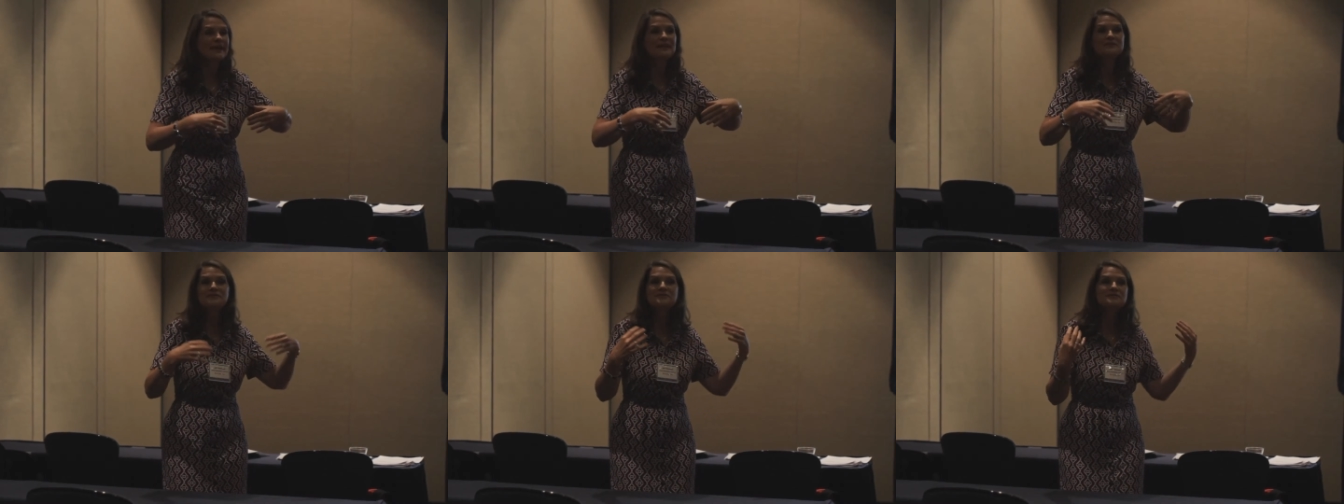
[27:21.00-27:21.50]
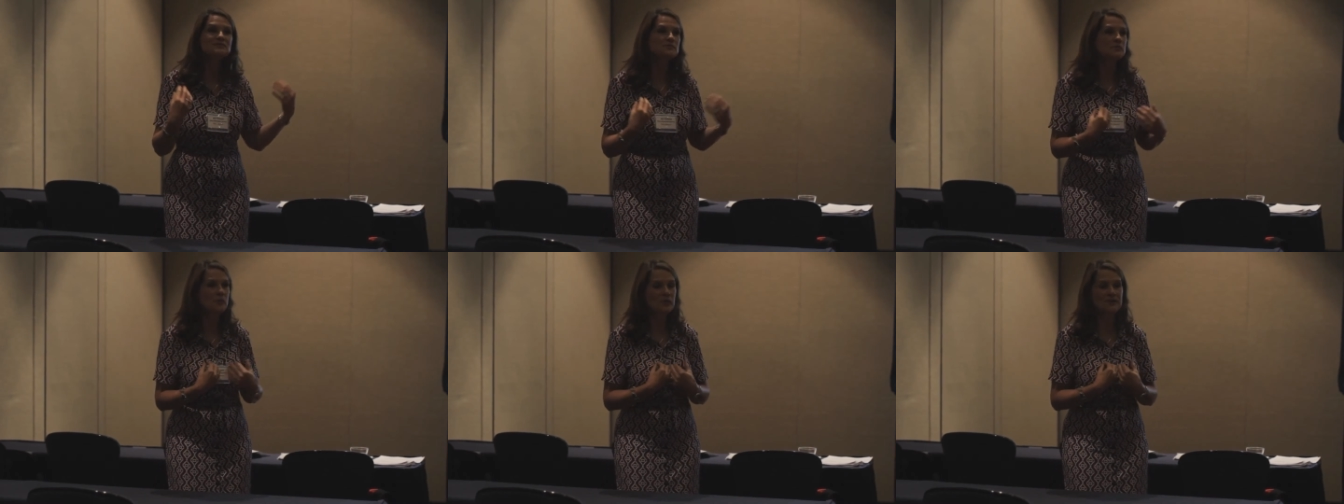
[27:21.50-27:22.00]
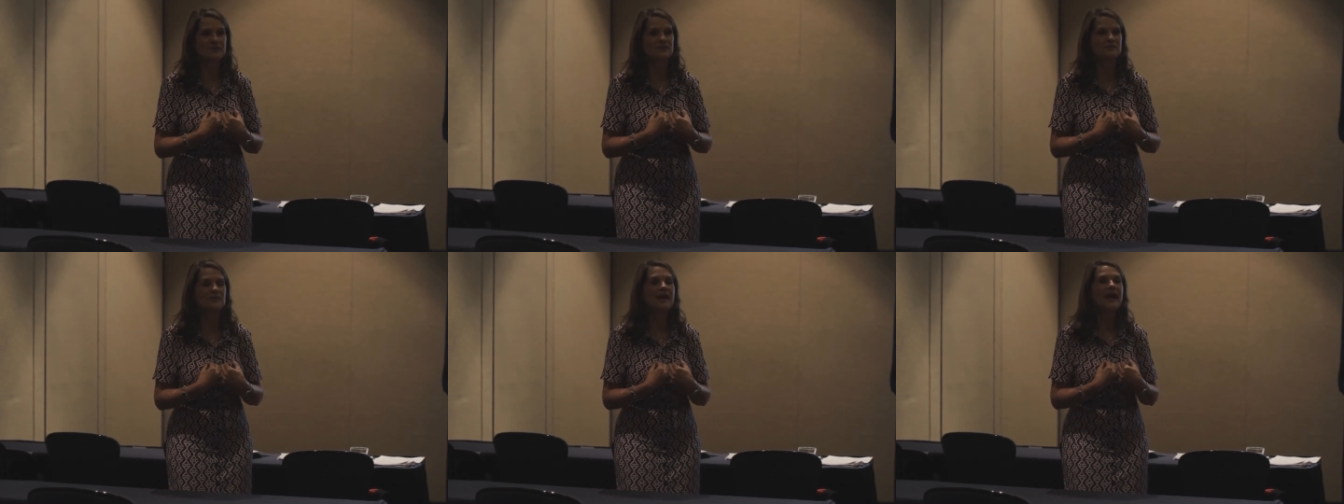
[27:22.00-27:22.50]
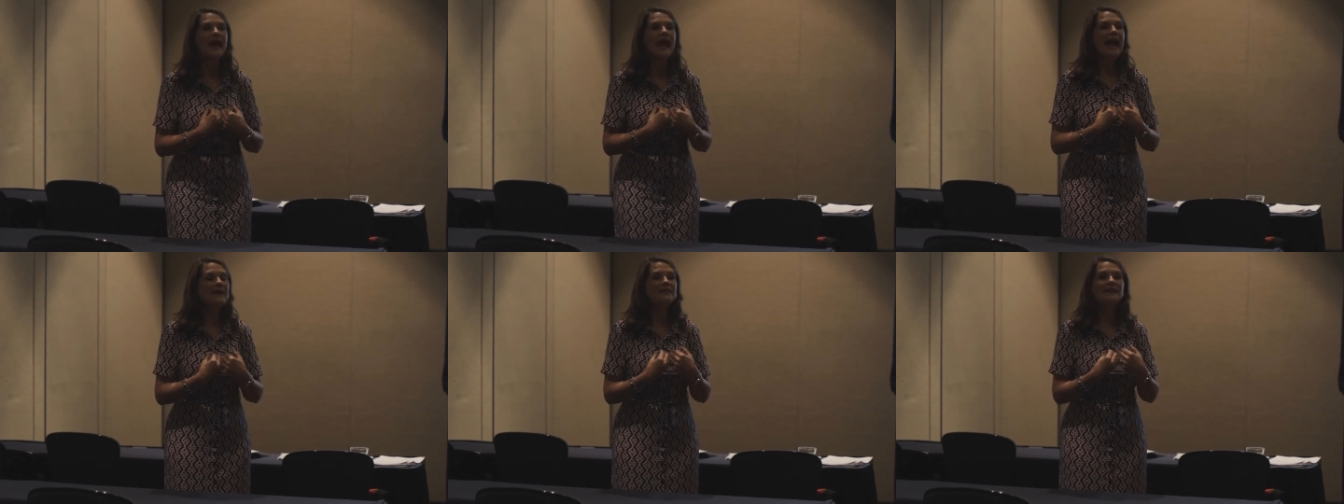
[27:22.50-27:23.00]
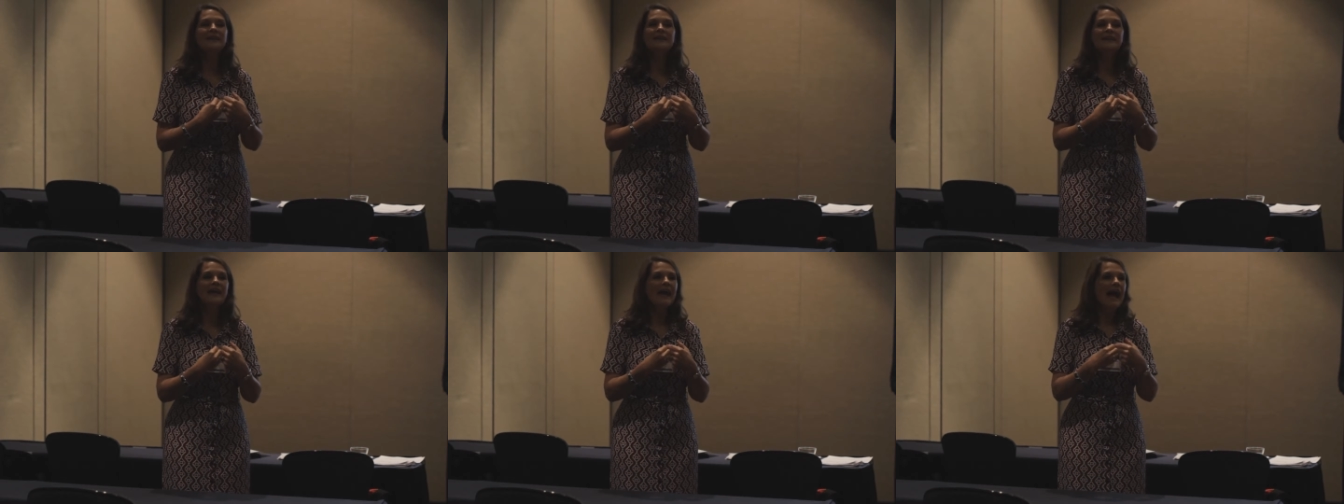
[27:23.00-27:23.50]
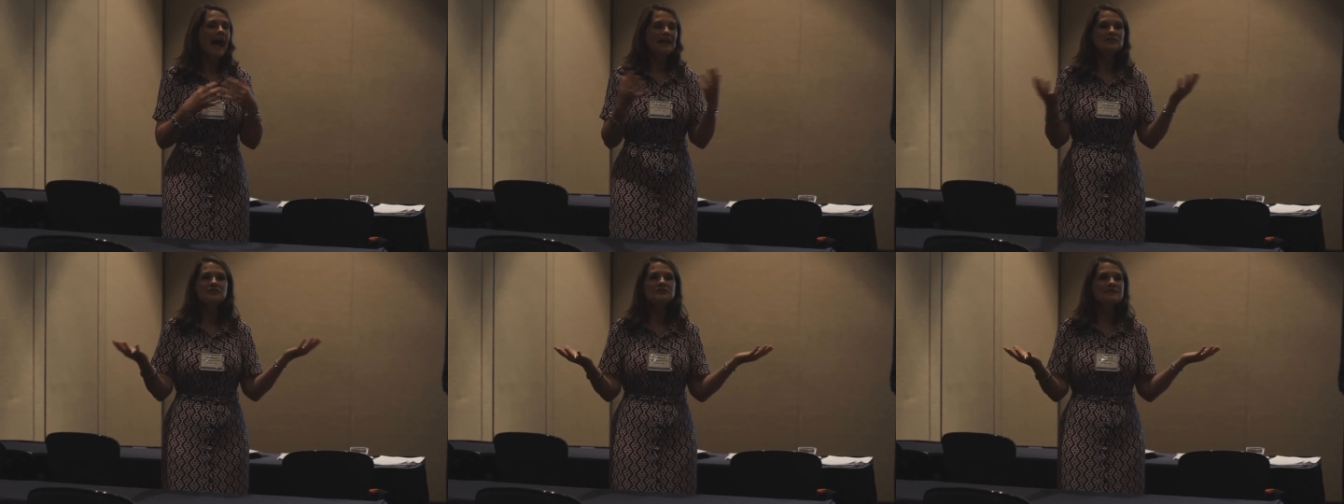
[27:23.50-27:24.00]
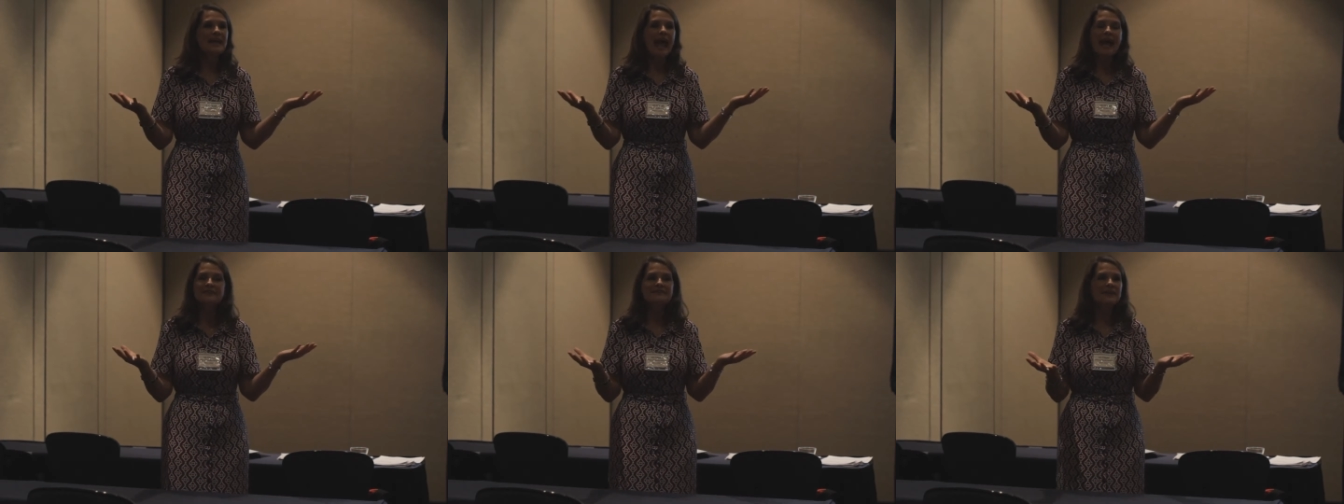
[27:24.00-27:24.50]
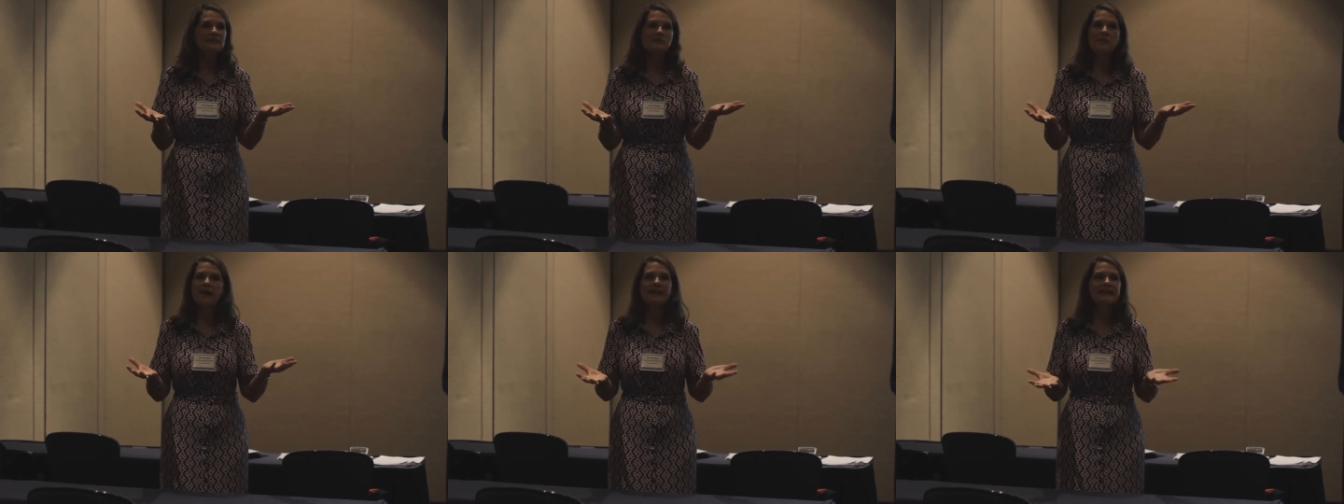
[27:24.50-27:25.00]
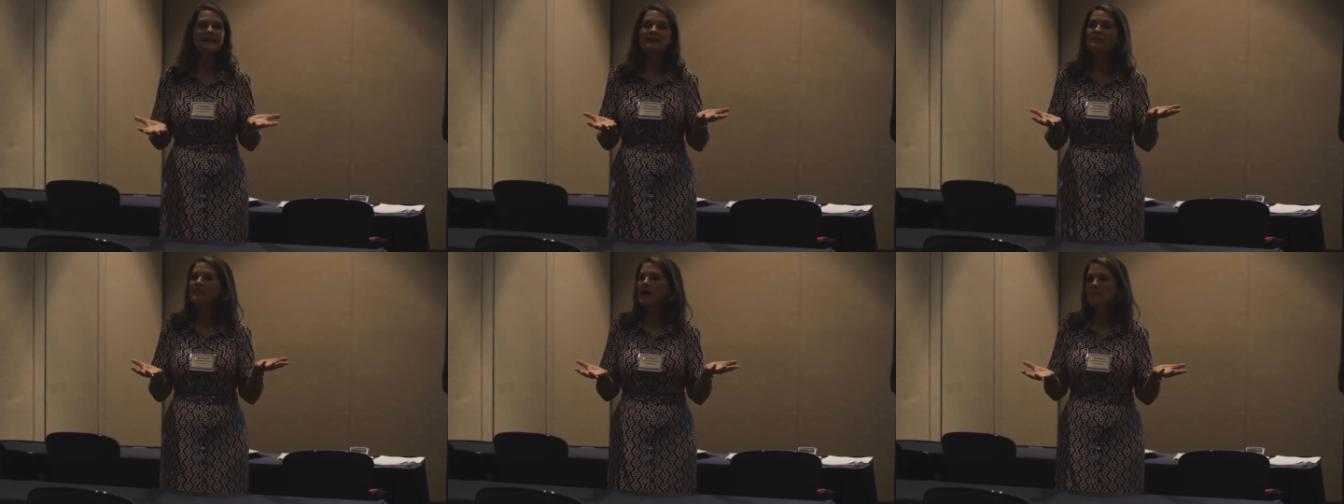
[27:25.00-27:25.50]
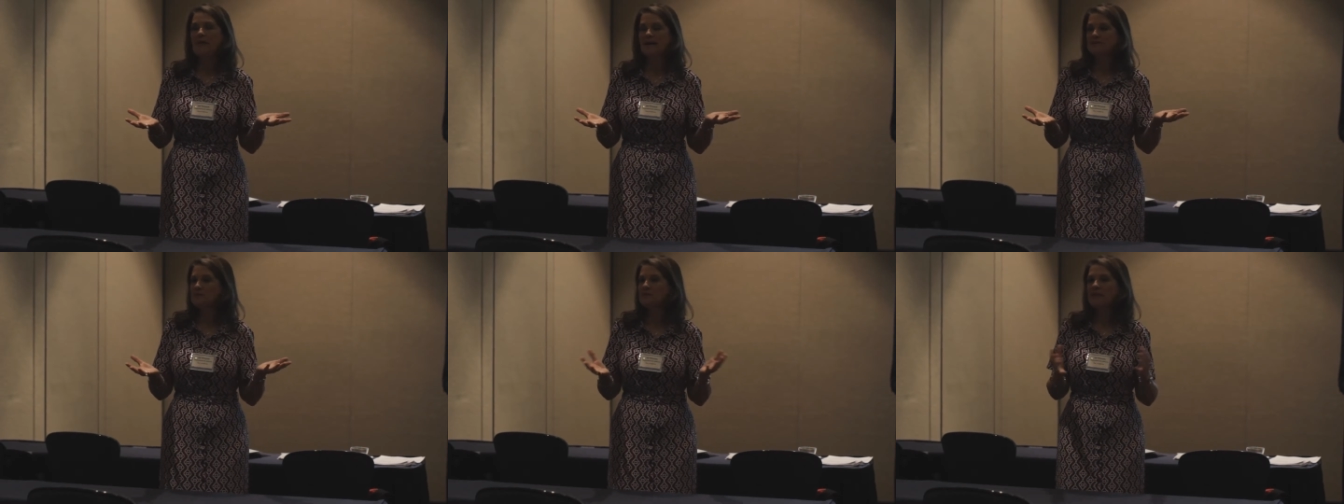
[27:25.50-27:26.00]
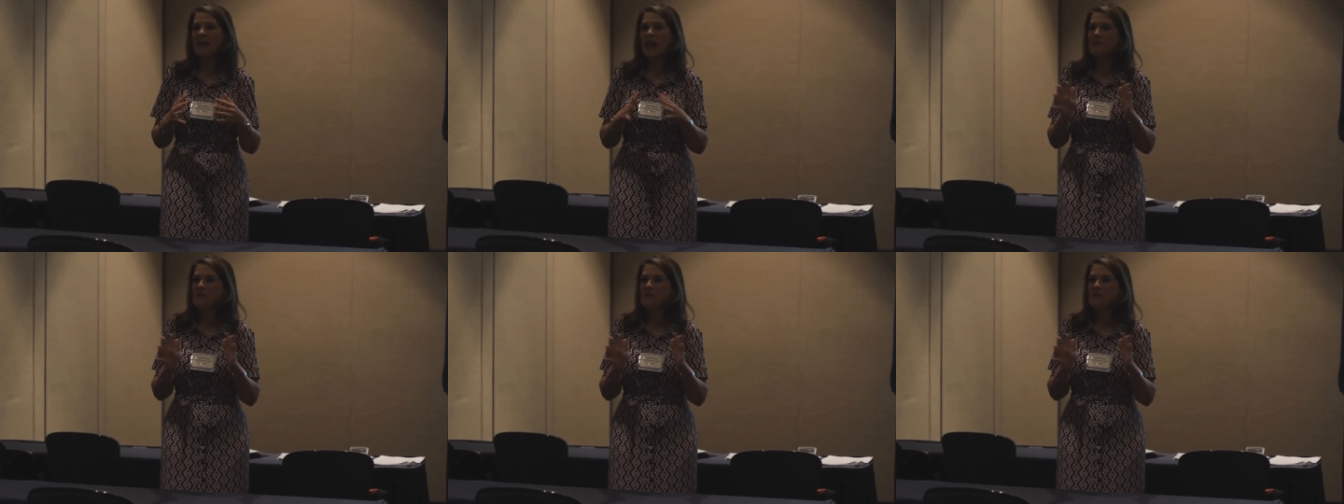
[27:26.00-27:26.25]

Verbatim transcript: can I do to support you? And then I just ask everybody to give that back to me,